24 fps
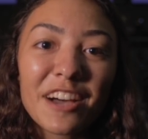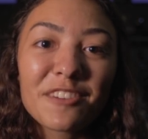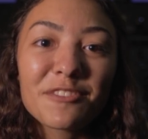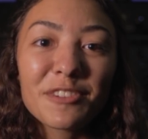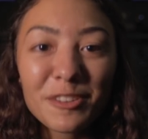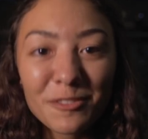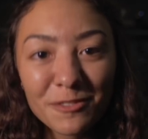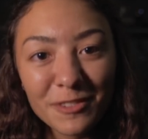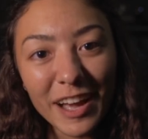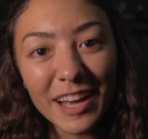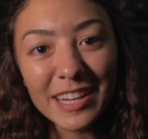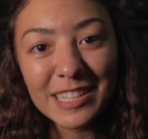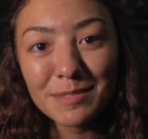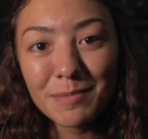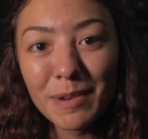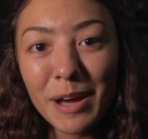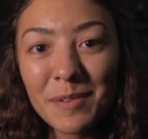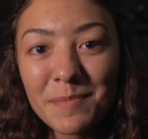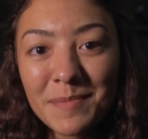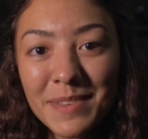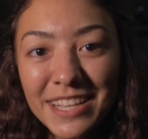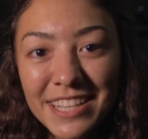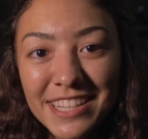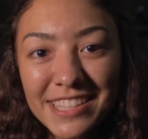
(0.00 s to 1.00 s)
A fun fact
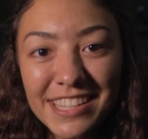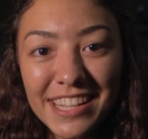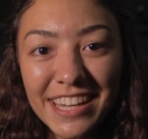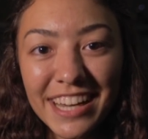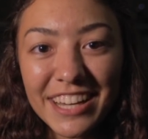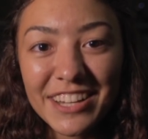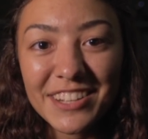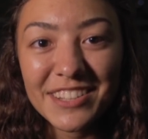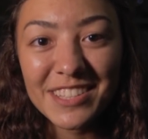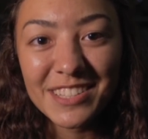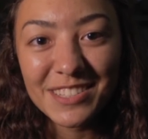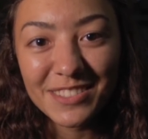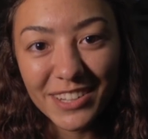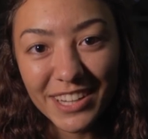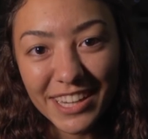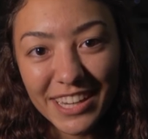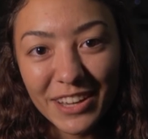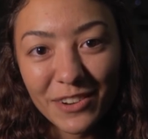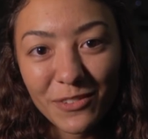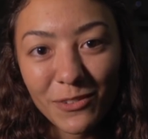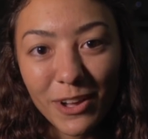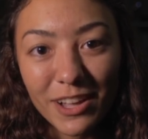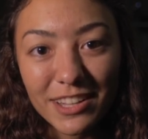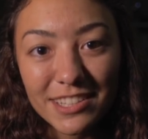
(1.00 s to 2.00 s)
about me is that I used to
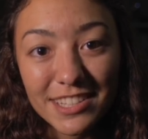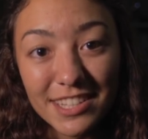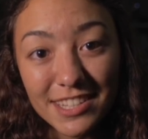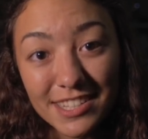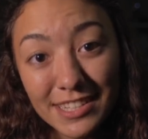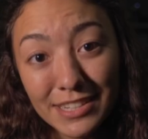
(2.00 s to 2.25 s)
work at Walt